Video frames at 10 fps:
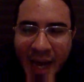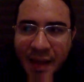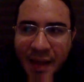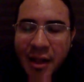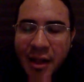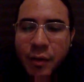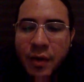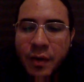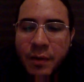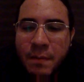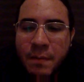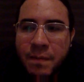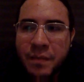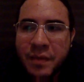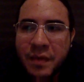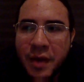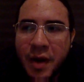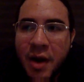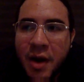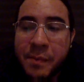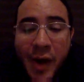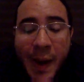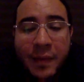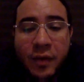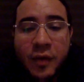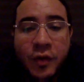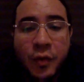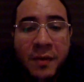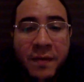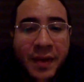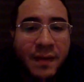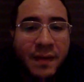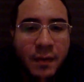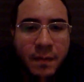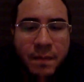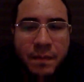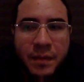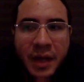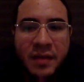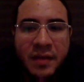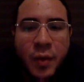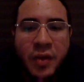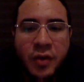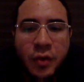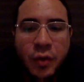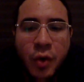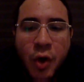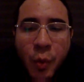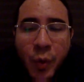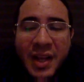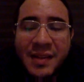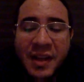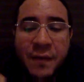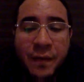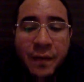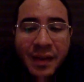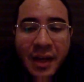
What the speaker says: that algorithm there are parameters to be fit, and this is what you do. When I say fit